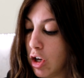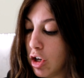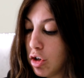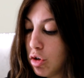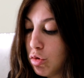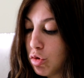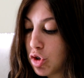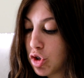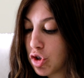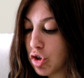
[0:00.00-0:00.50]

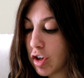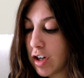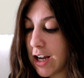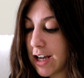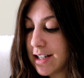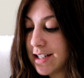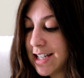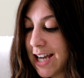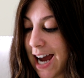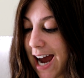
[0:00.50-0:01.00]
you should
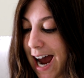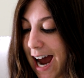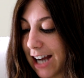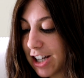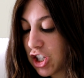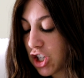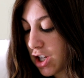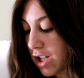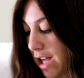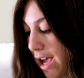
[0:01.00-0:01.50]

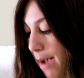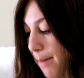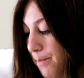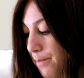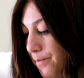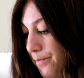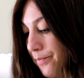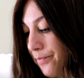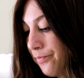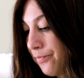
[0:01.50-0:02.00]
attach
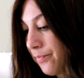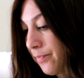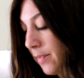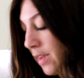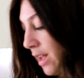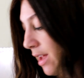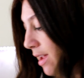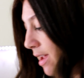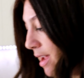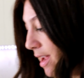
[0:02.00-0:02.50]
them
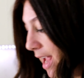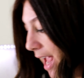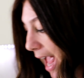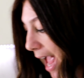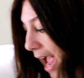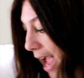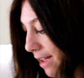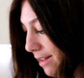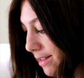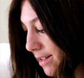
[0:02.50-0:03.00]

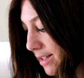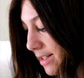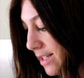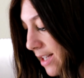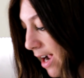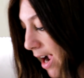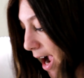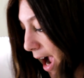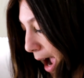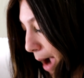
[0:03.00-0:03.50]
at the
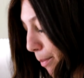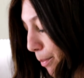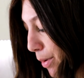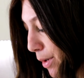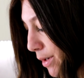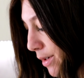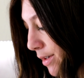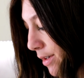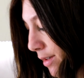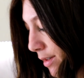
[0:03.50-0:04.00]
top
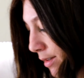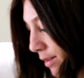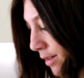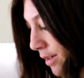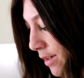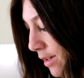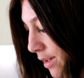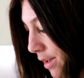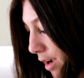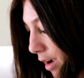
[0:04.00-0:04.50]

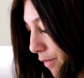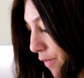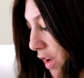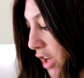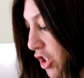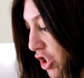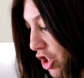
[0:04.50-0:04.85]
of each